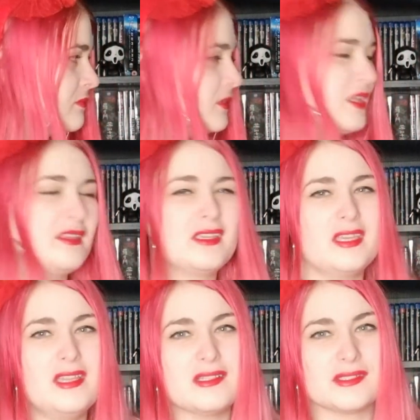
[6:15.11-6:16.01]
And the
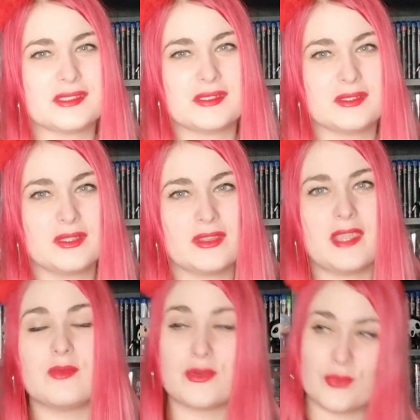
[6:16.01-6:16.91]
kills, they
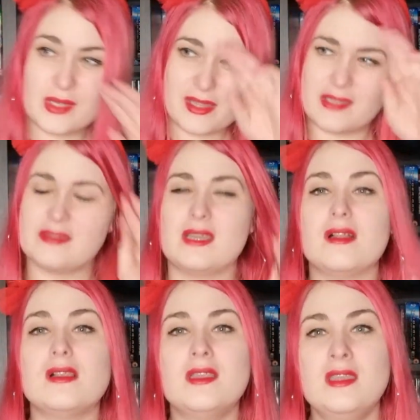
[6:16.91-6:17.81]
were really
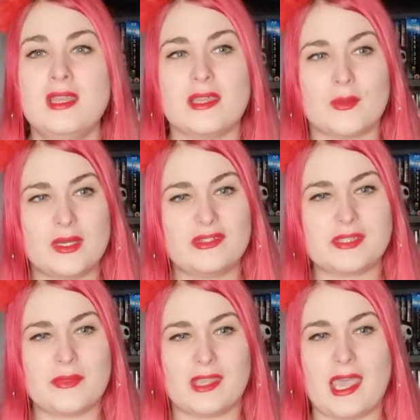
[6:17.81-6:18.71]
dull. Like whenever
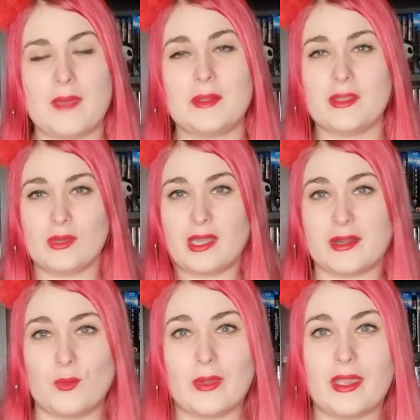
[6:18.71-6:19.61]
something happened, they would cut
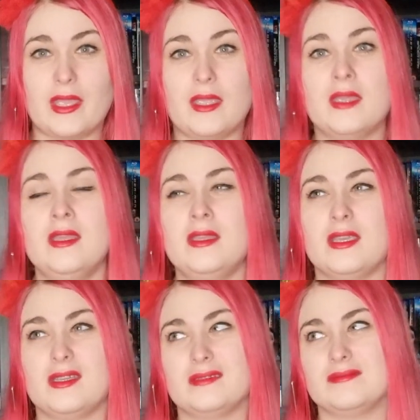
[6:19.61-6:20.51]
away,
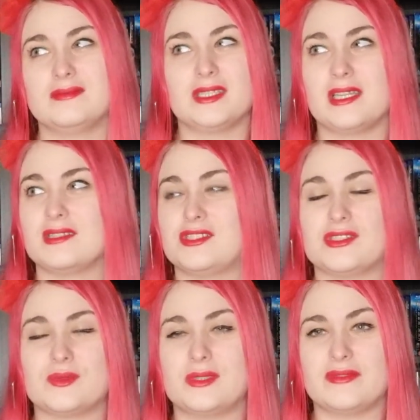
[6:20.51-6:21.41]
and the kills
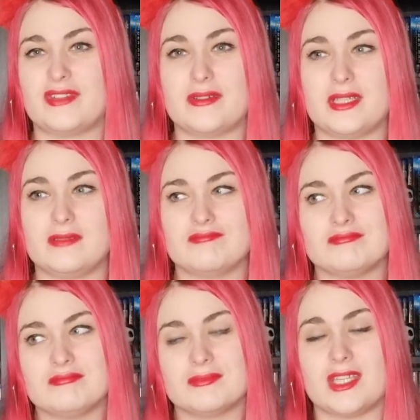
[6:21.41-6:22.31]
just weren't very
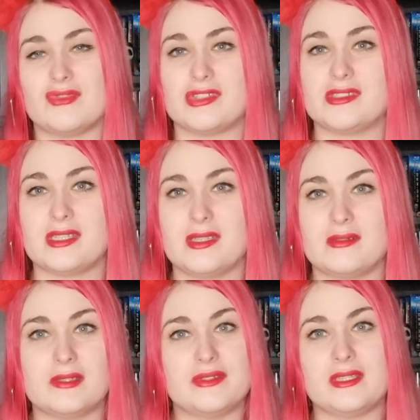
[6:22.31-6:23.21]
interesting
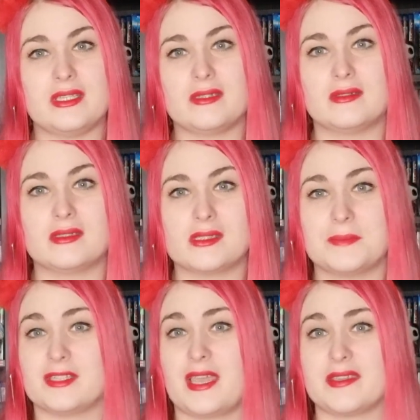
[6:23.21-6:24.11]
or unique or
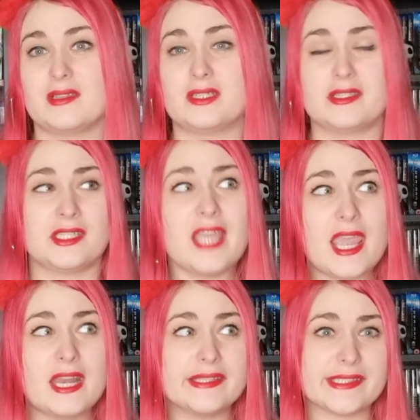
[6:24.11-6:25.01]
spectacular in
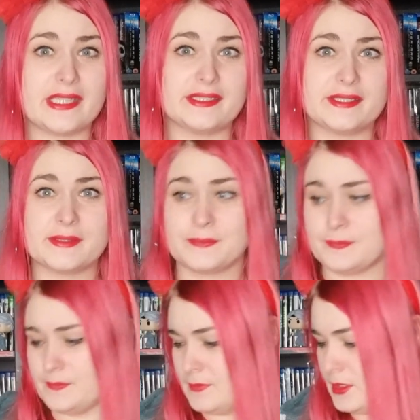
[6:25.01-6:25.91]
any sense.
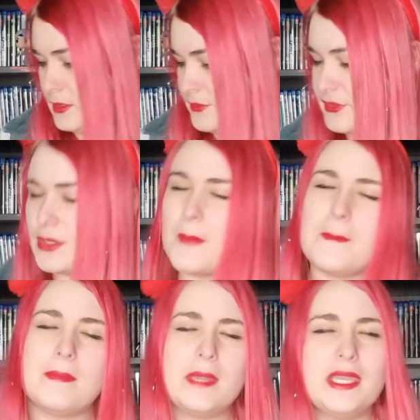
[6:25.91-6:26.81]
So a
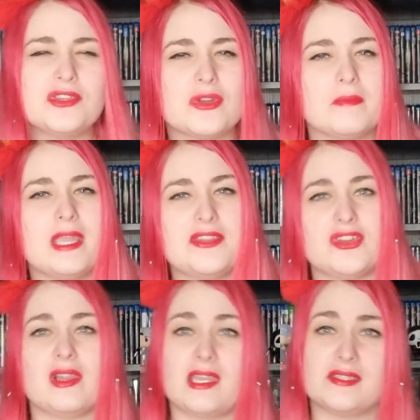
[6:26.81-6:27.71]
major,
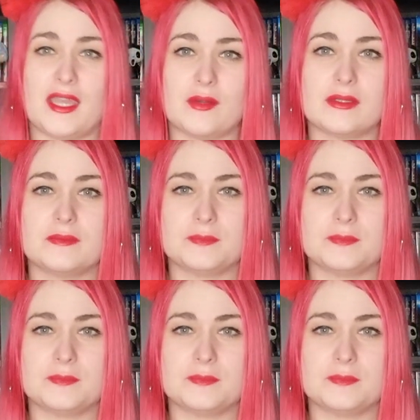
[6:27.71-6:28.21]
major letdown.